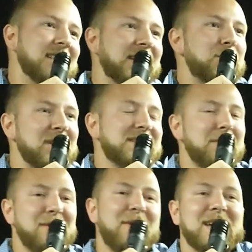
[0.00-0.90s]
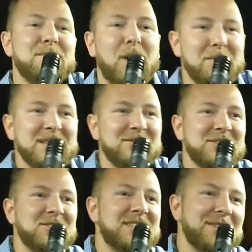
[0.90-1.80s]
Like, you want to see my fucking bar
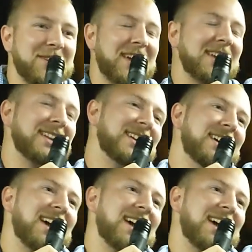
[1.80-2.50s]
mitzvah certificate?